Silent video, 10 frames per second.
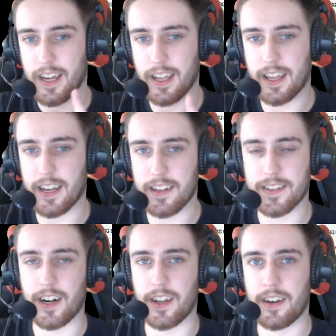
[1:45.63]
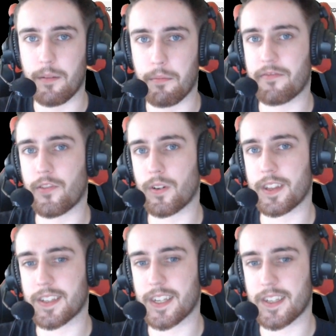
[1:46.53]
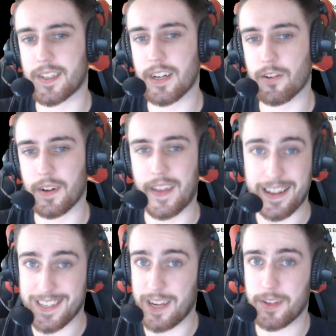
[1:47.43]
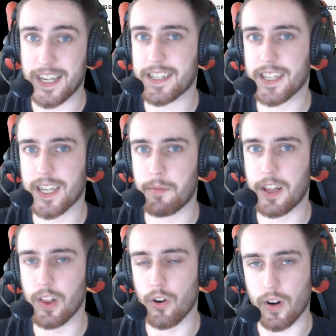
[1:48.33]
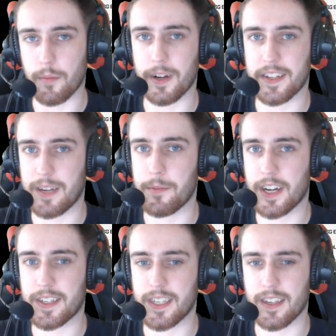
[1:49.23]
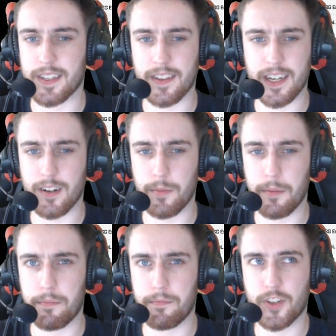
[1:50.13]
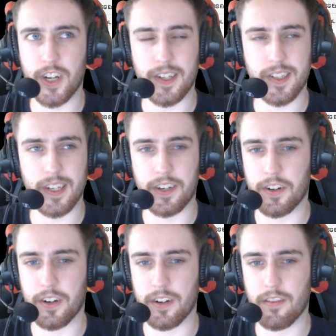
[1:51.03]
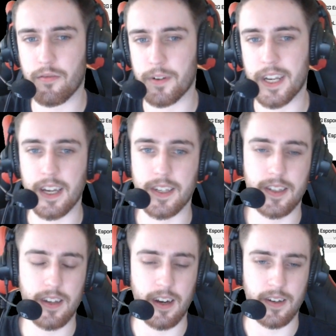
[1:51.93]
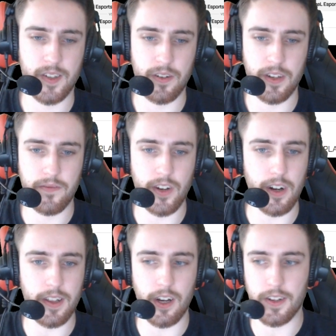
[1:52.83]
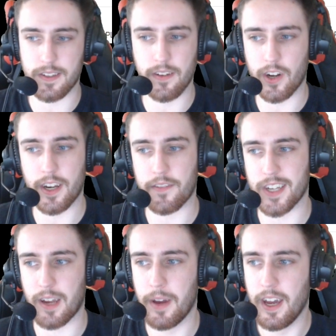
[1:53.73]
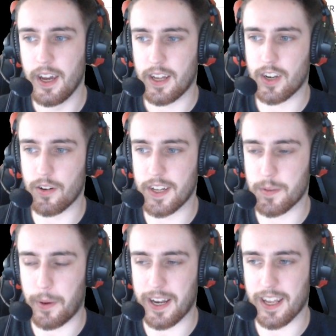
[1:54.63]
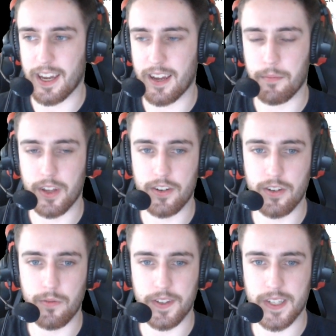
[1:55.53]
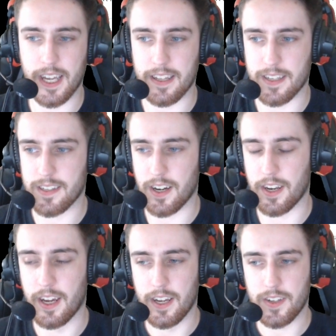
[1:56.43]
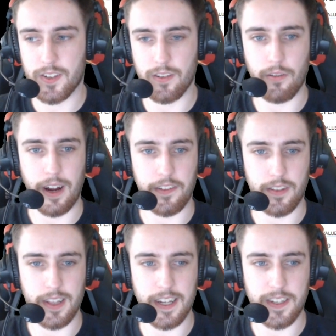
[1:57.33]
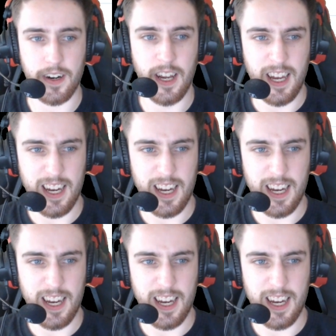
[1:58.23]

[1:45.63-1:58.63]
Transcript: get it done before this hits 0. And that time is actually going to be lower by the time you guys see this. I think it'll be just under 3 days. So you've got enough time. No need to panic yet, but you do want to get it done sooner rather than later.